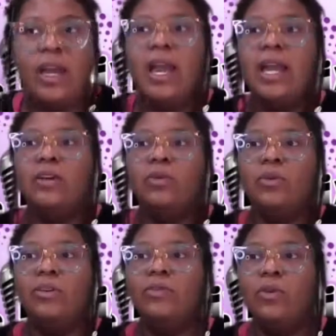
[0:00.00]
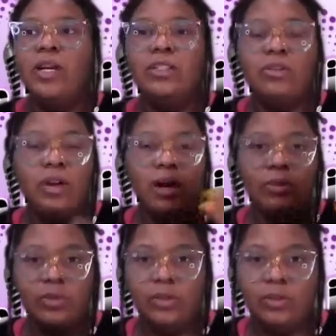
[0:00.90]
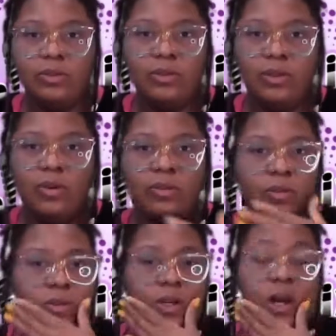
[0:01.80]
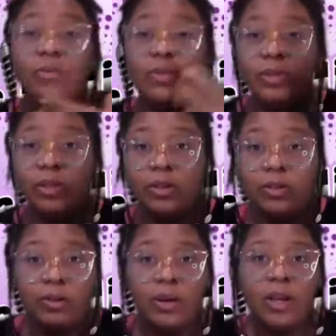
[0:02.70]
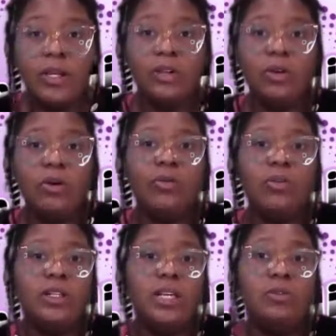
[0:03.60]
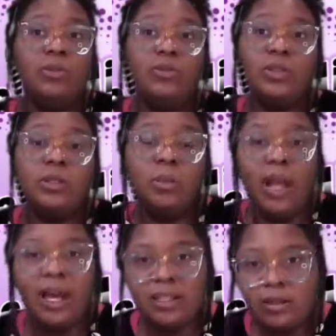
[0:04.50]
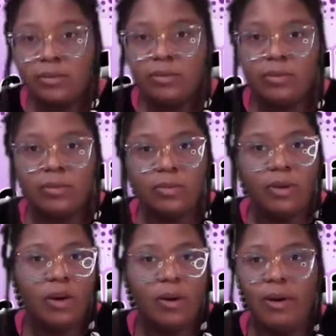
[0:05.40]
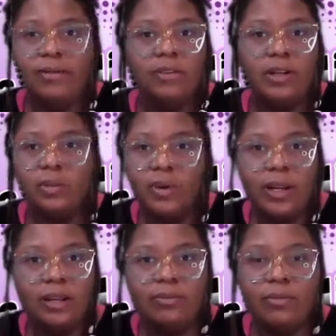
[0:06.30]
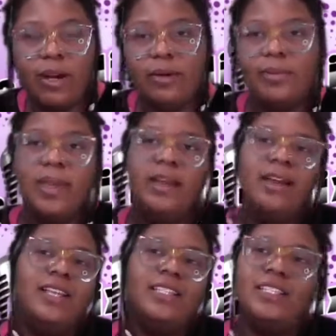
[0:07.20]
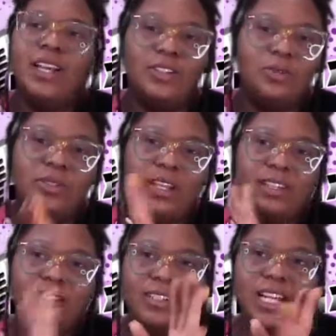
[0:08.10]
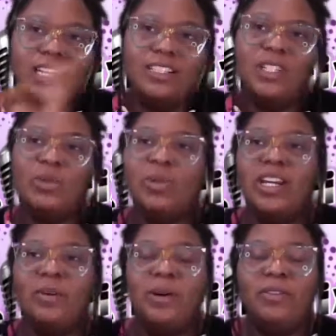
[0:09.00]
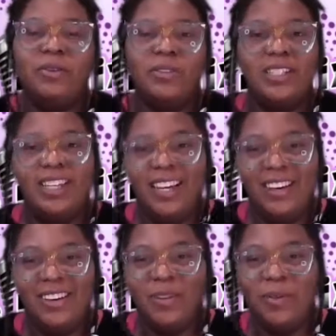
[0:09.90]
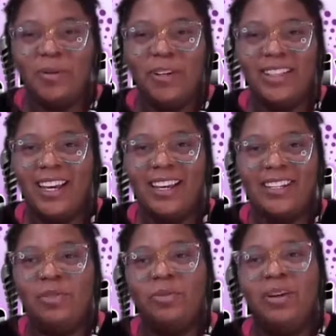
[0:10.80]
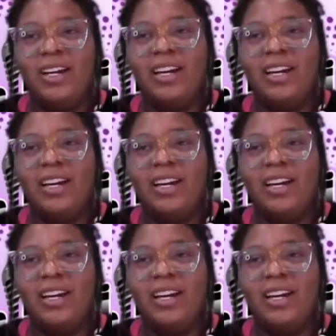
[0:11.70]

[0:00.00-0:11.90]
in order for it to come to, come full circle, in order for it to blossom, however you need to put it, right? I use that. I'm looking at my roses for my birthday. It's so pretty.